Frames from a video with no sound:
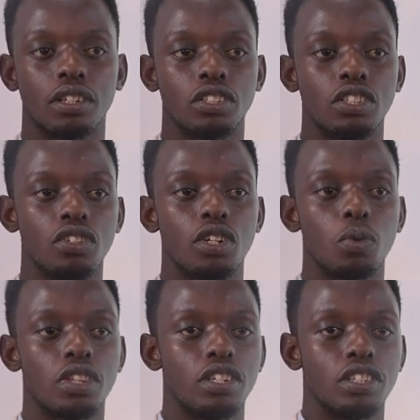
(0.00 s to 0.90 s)
children
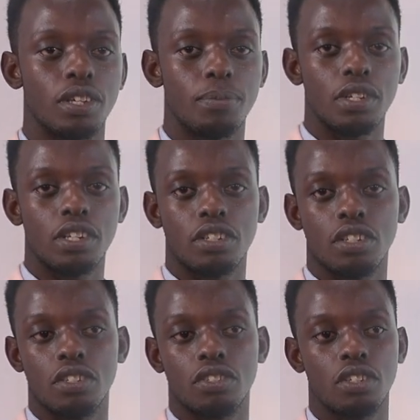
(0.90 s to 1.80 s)
with
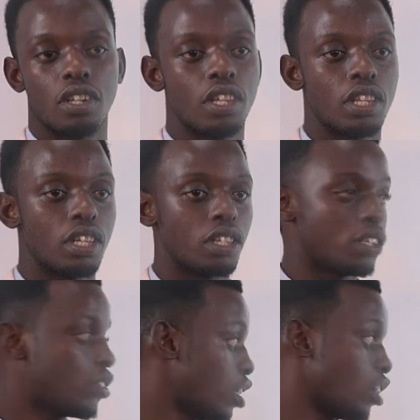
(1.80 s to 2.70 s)
disabilities,
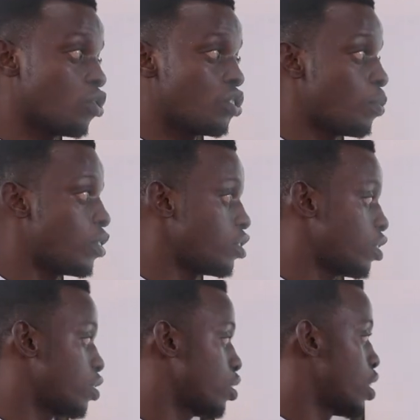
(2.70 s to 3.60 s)
they are not
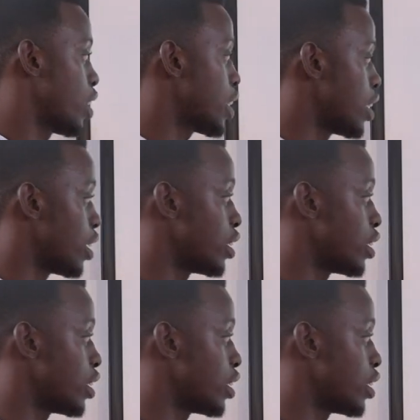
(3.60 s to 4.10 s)
mentioned clearly.